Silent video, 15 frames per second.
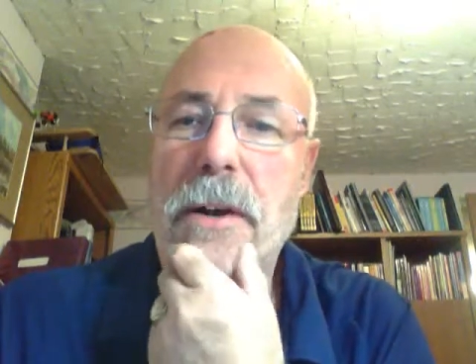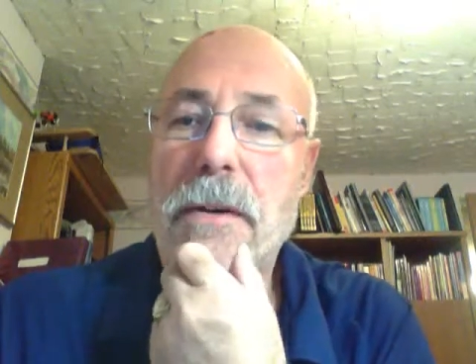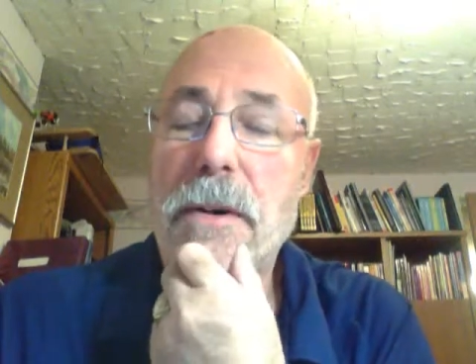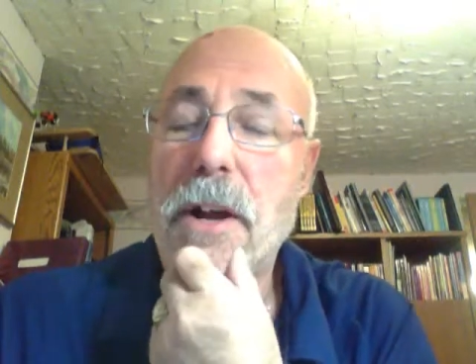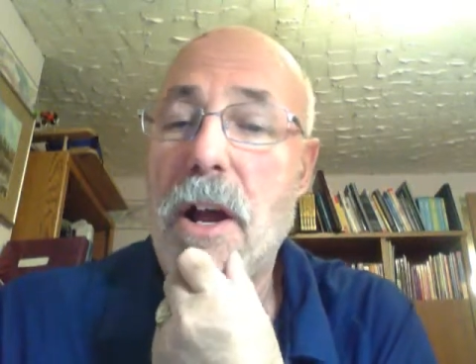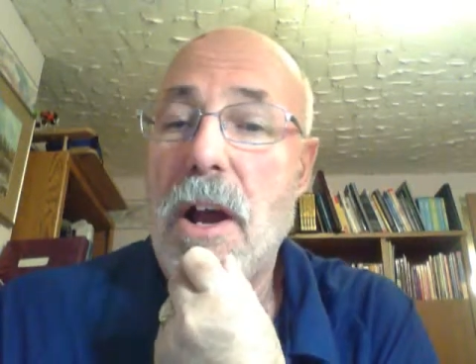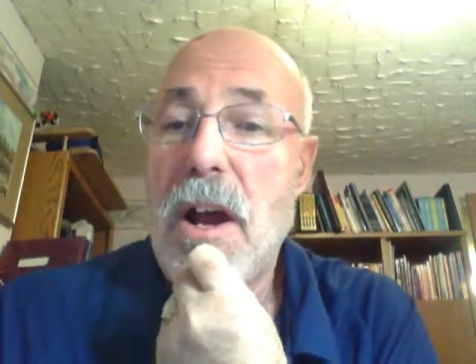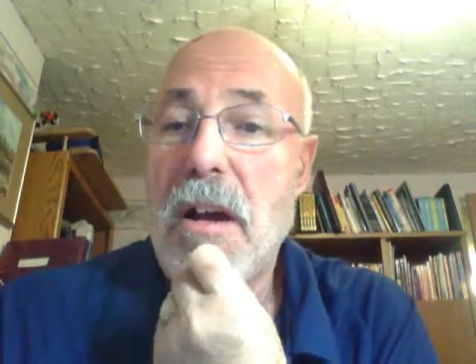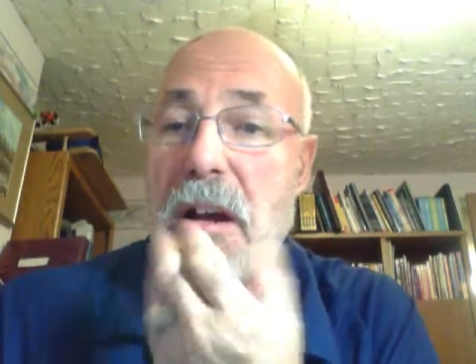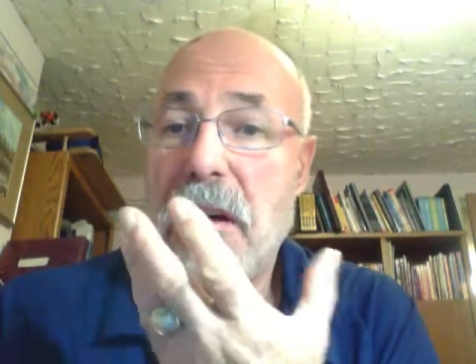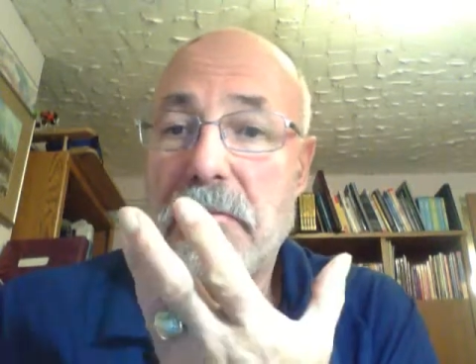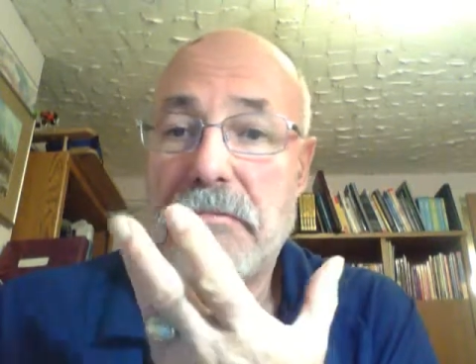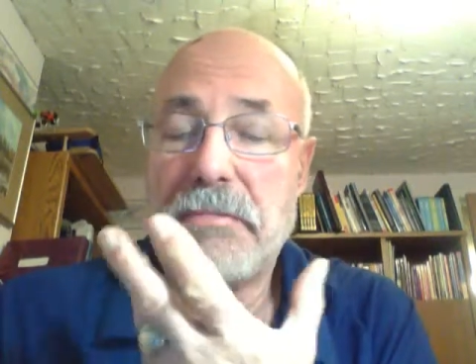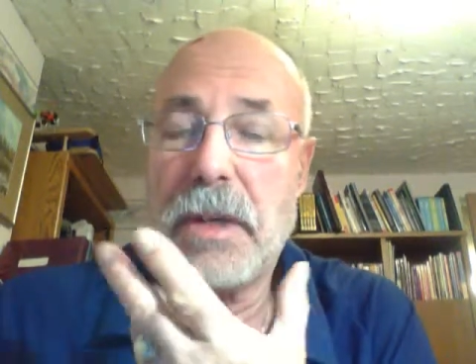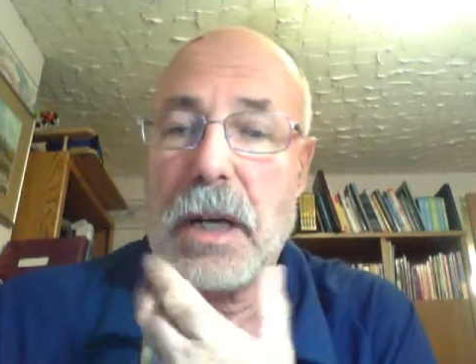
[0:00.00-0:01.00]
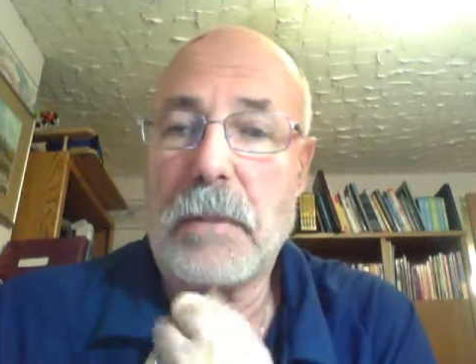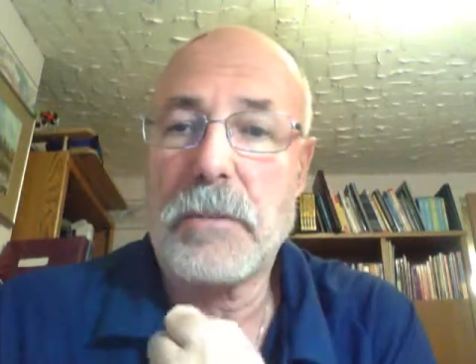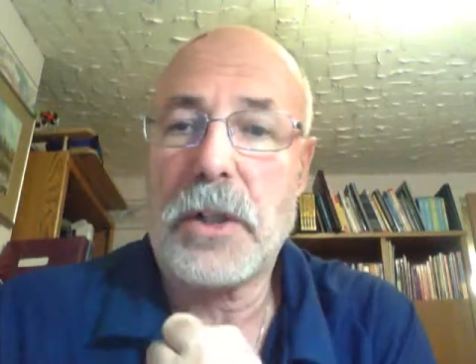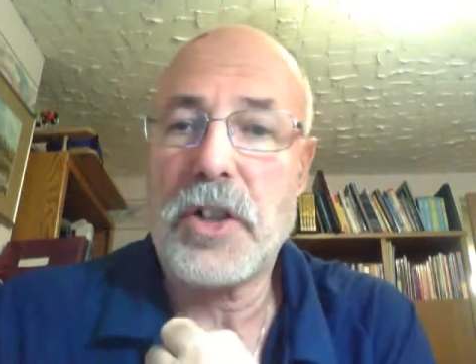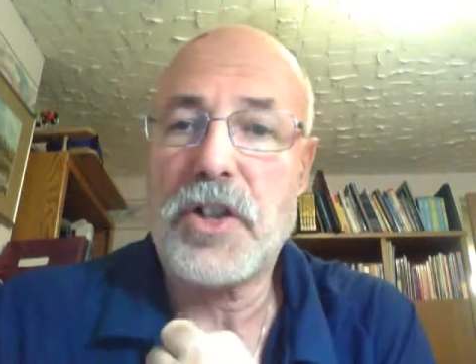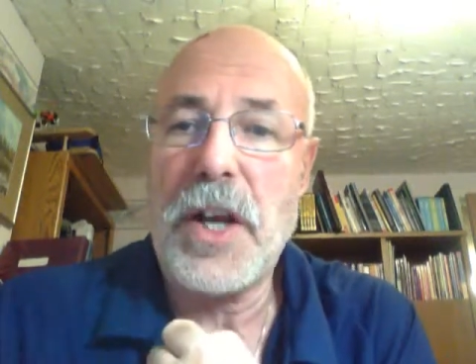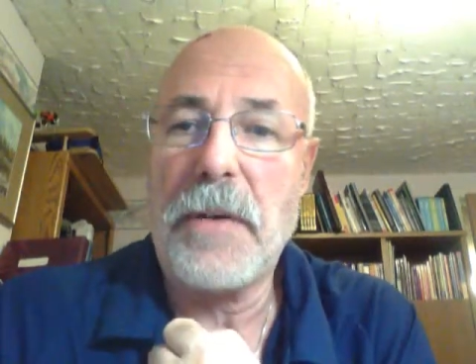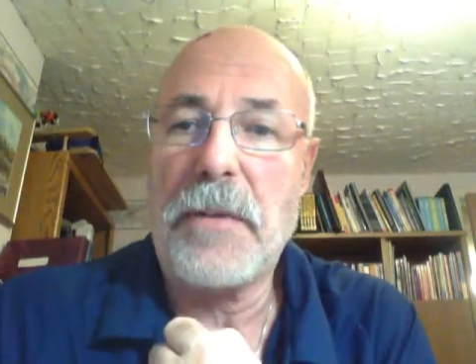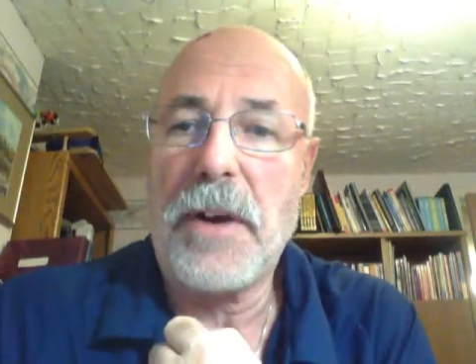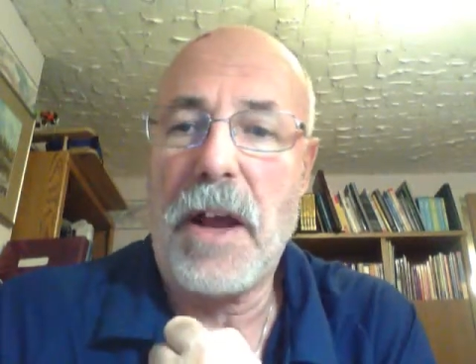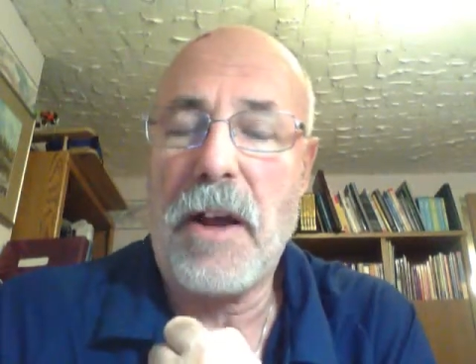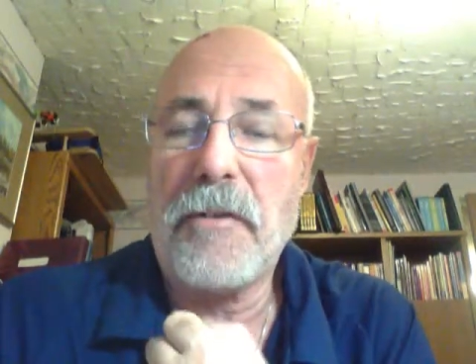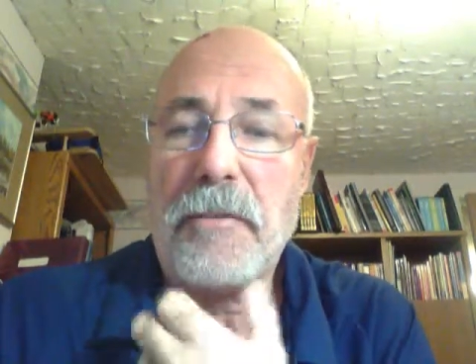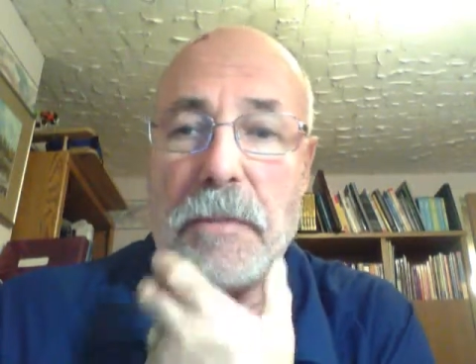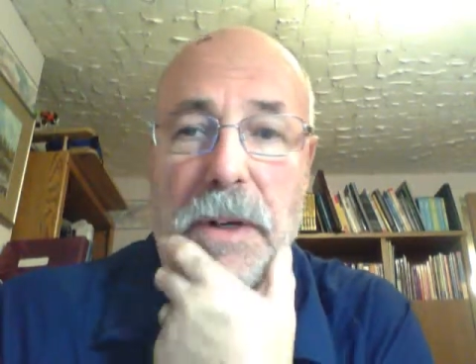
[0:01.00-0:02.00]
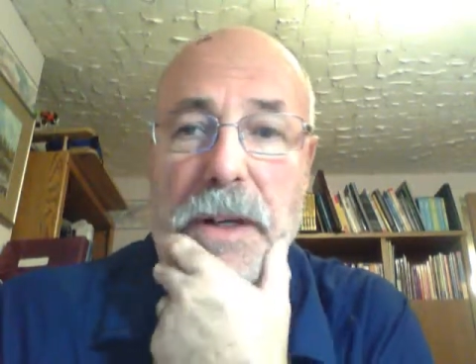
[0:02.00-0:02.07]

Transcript: here. Uh, I'm going to shave it off,